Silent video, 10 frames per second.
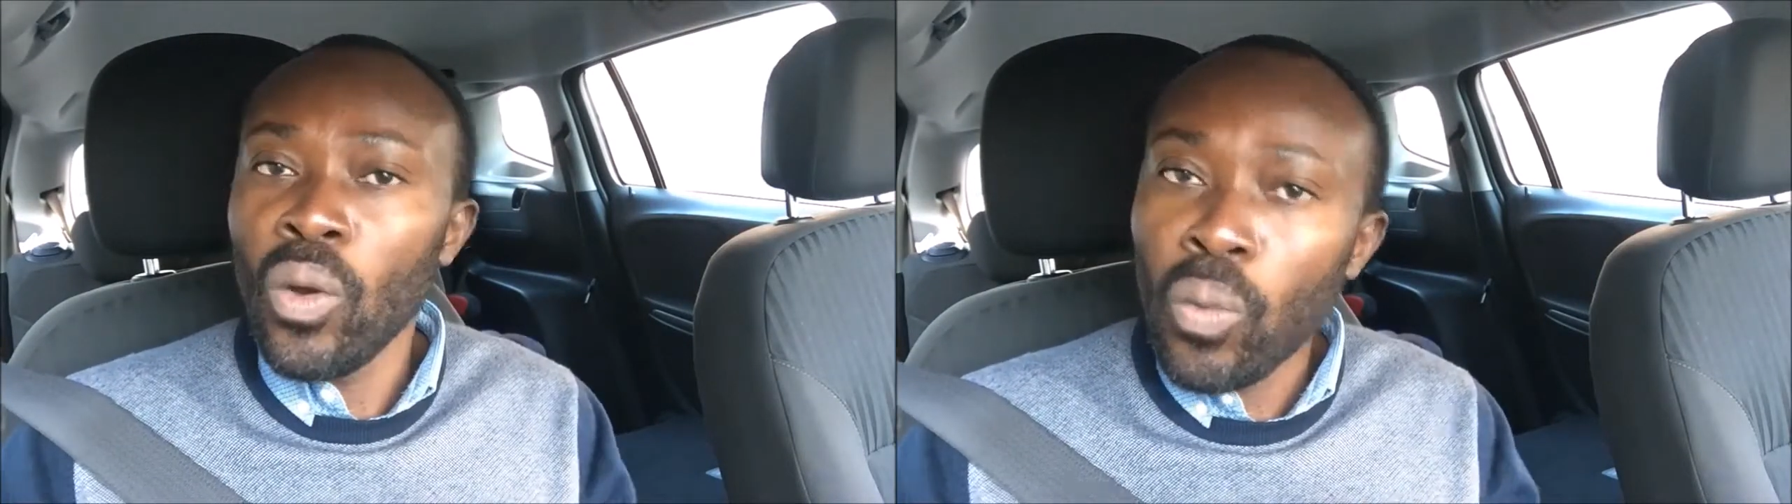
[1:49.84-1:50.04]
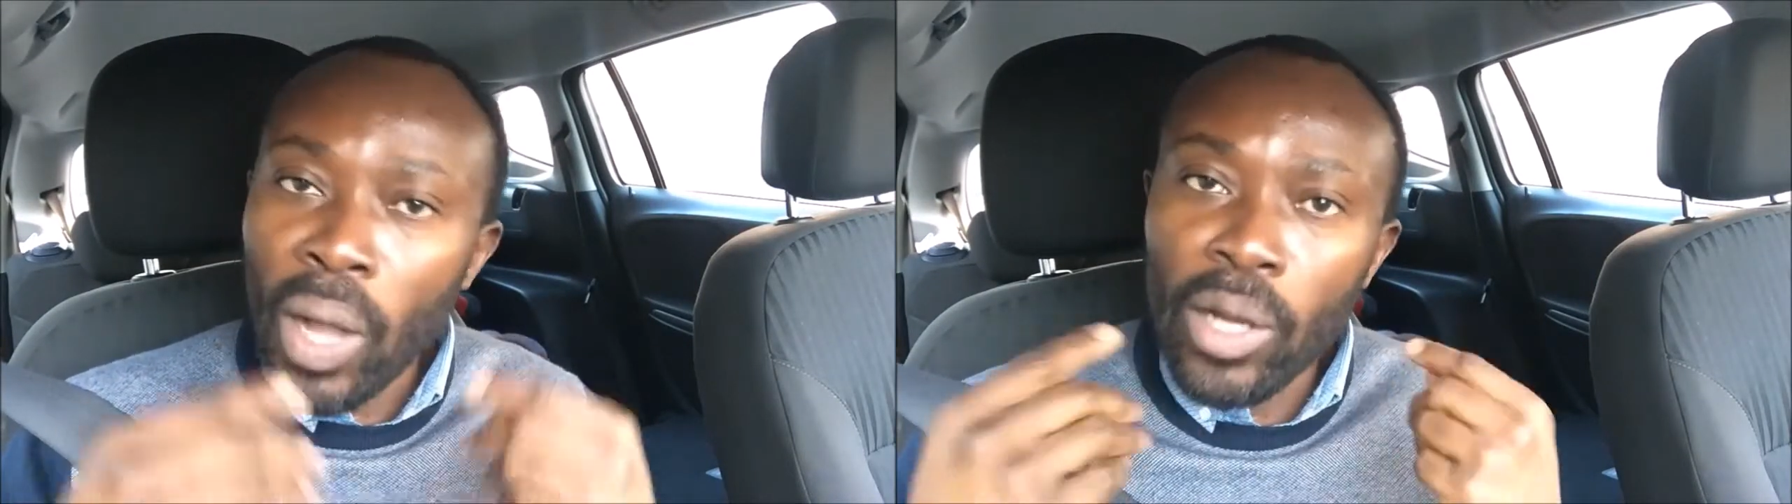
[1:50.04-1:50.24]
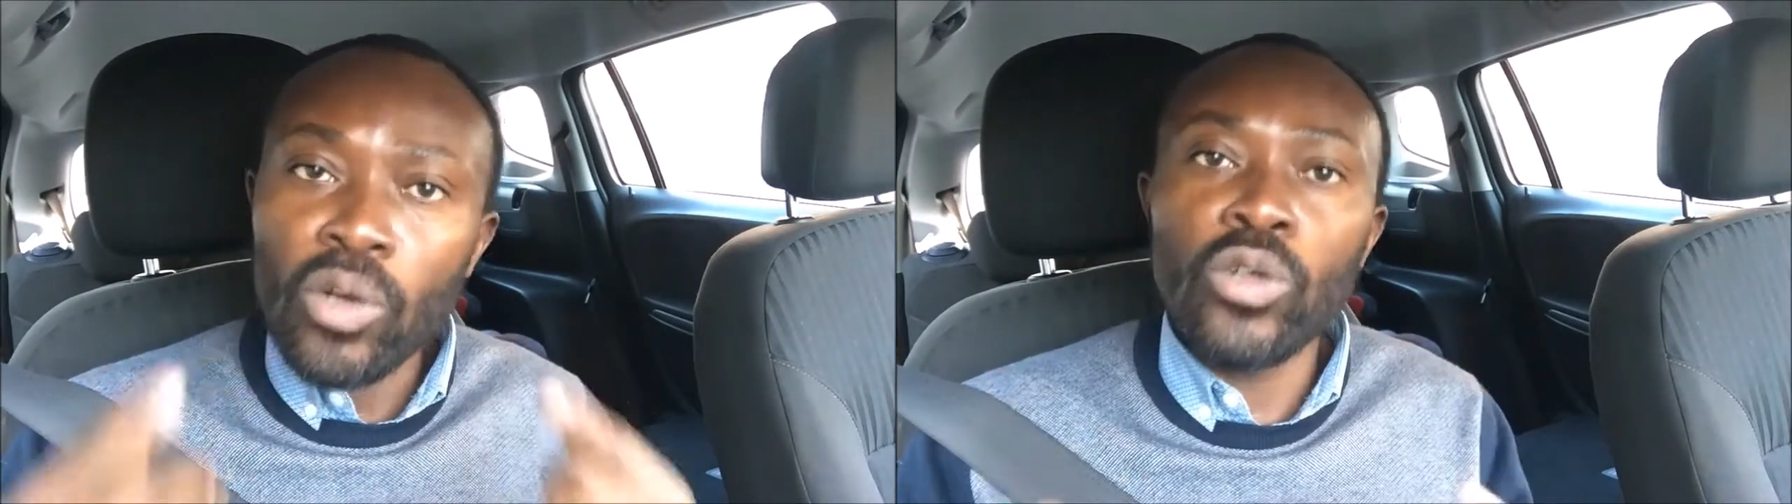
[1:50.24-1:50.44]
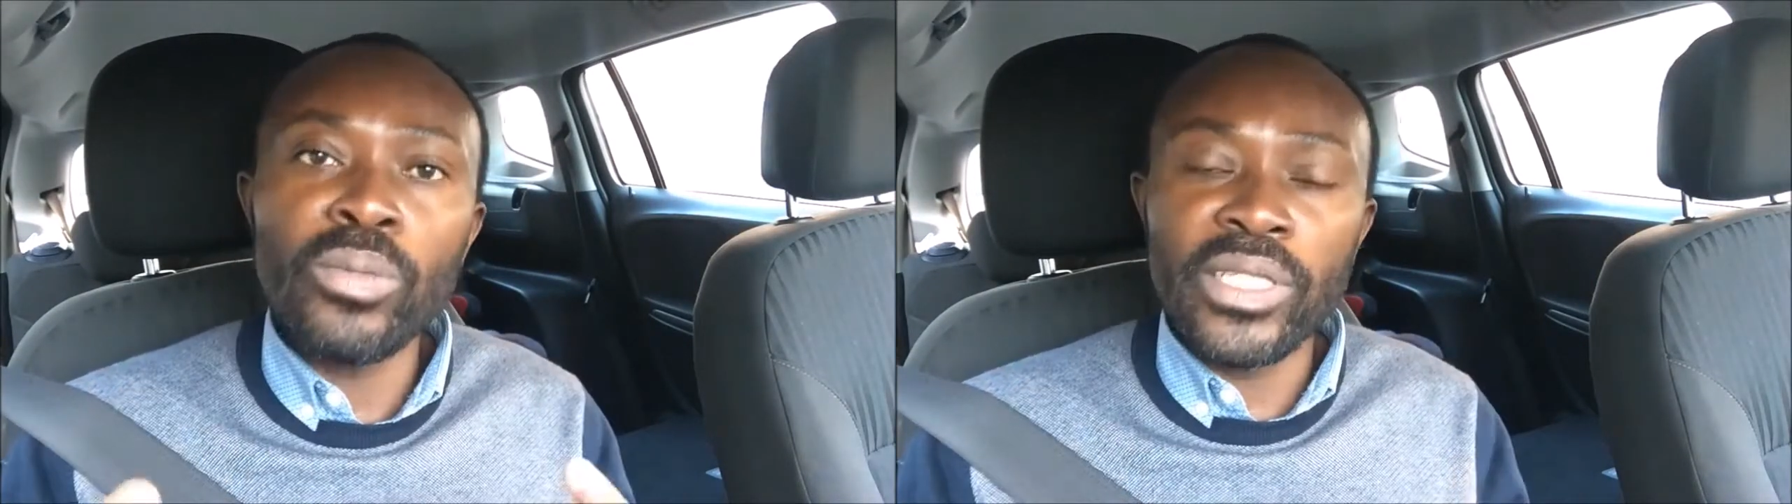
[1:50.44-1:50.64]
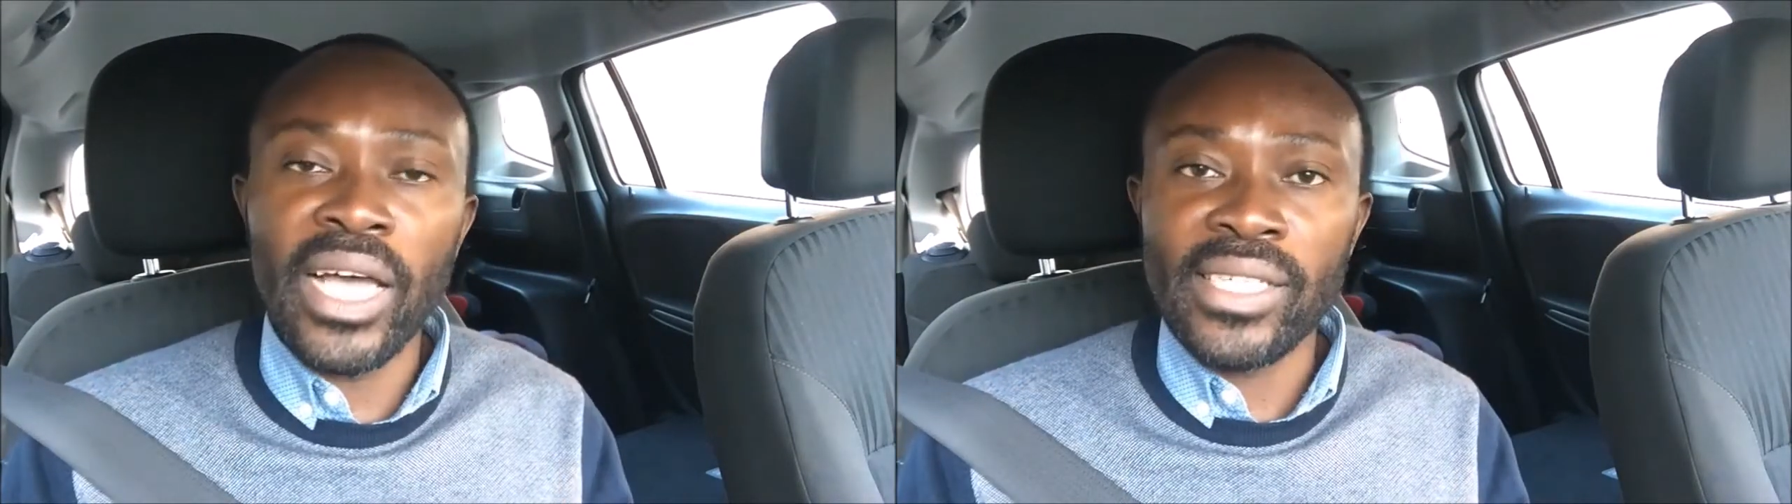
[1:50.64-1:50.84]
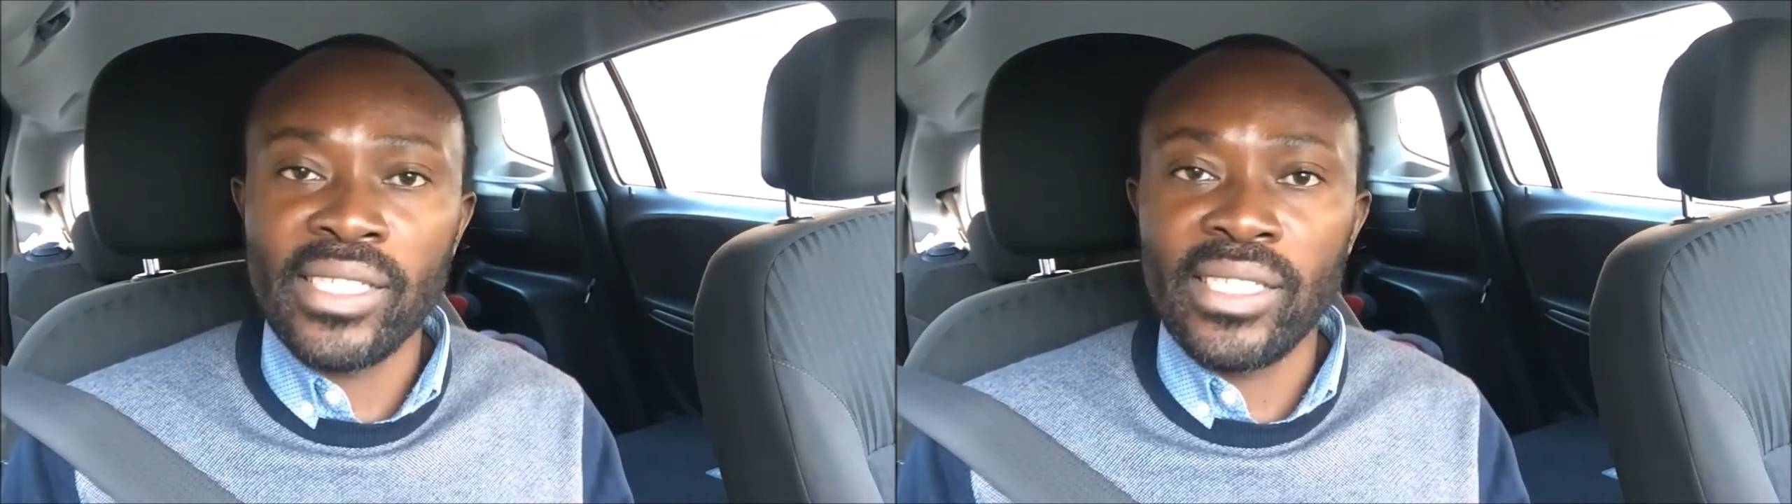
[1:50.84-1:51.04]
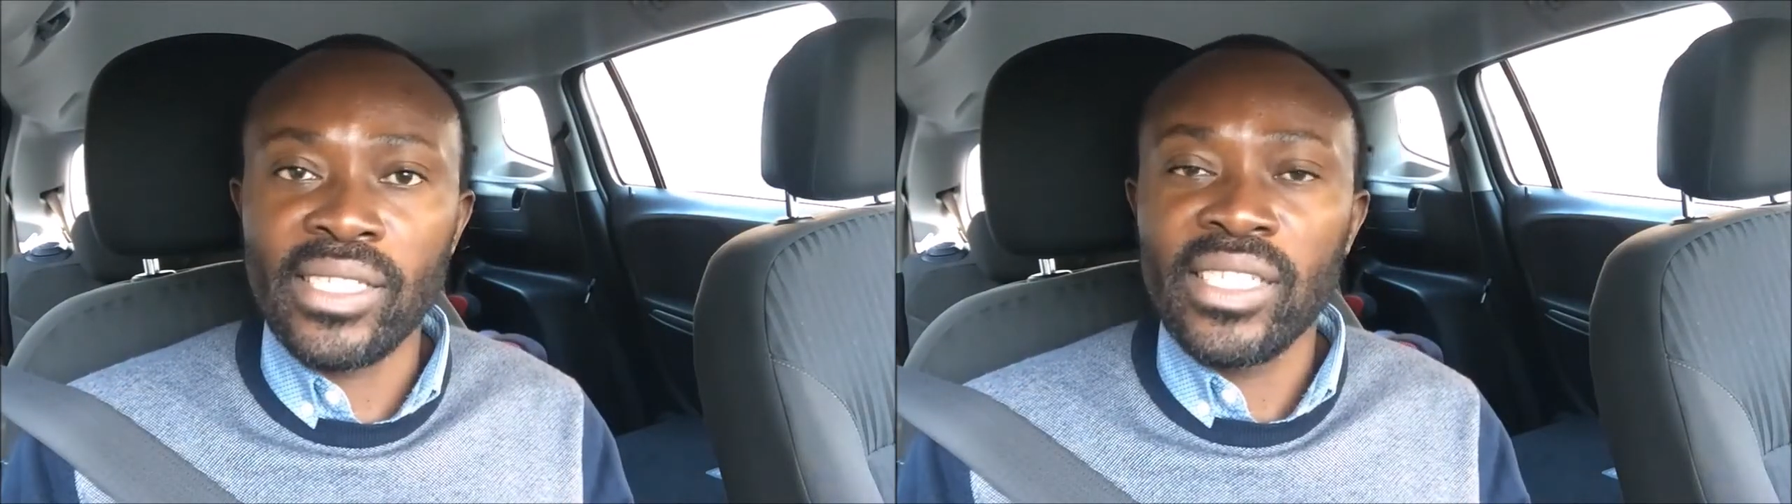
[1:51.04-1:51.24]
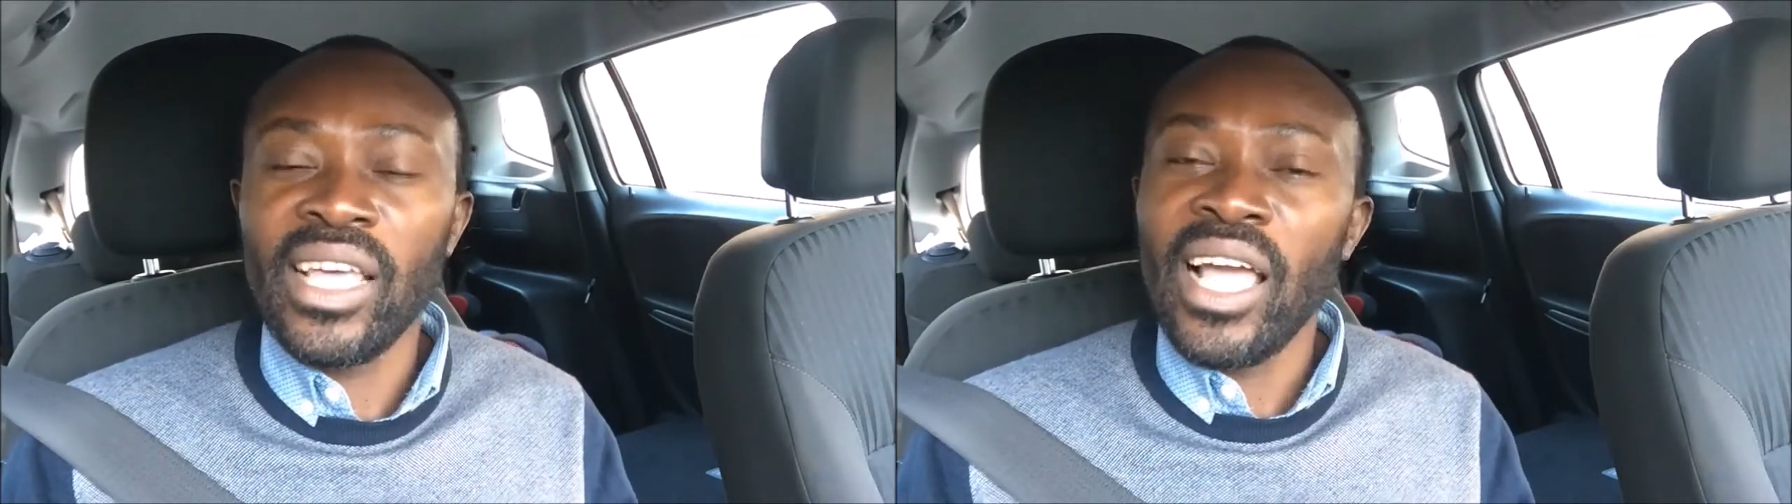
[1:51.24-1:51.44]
What Uber does is,